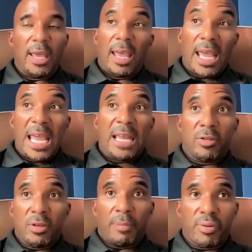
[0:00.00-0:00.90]
And it's
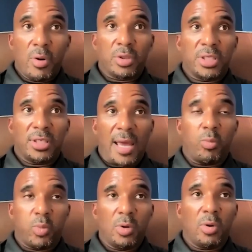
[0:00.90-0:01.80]
an approach that
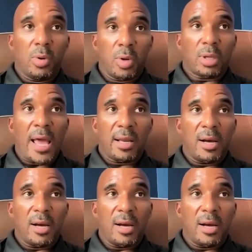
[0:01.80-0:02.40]
will look like